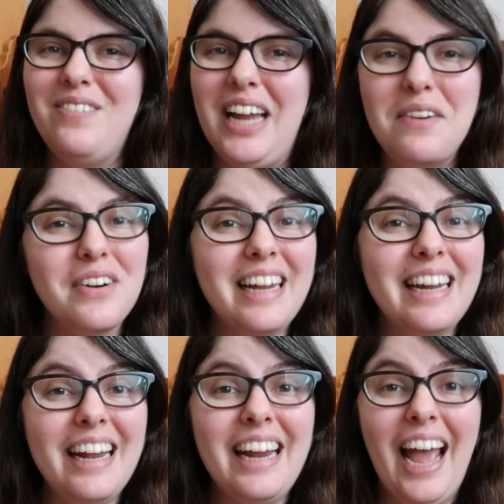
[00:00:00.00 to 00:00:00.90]
am never
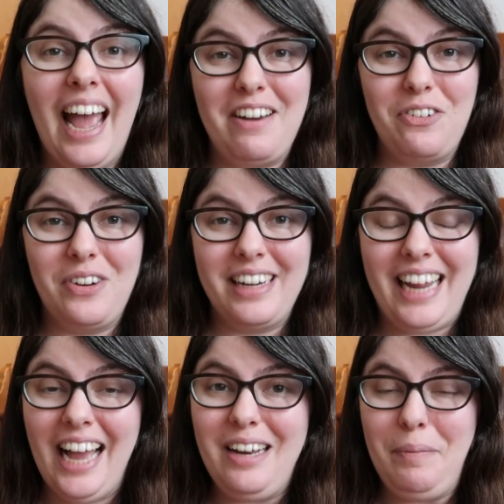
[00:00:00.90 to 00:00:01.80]
eating ever
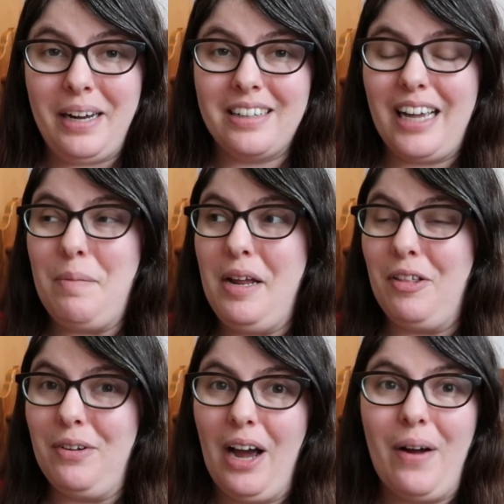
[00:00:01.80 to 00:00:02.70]
again because I'm
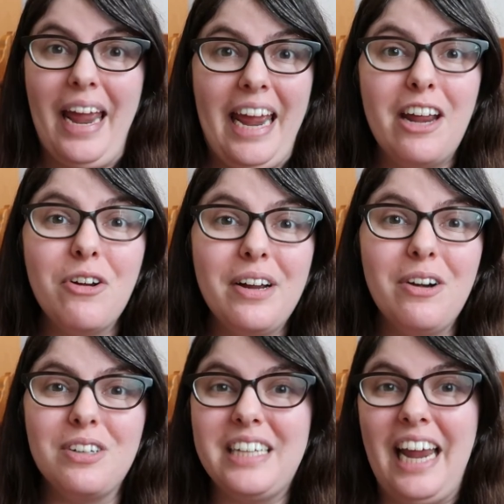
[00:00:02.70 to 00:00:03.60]
either now
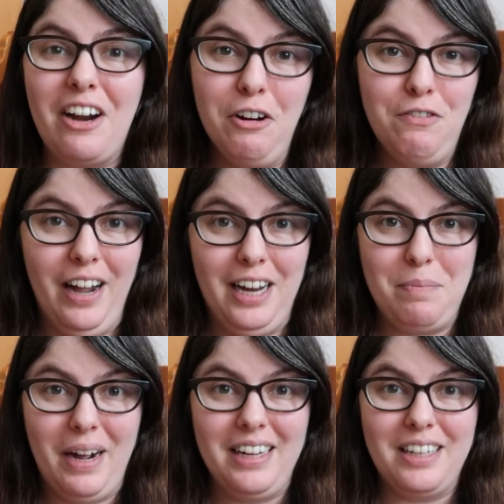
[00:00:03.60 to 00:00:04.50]
angry or
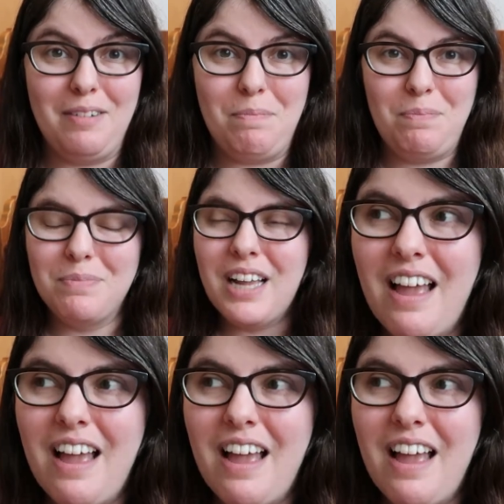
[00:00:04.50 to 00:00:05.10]
terrified by them.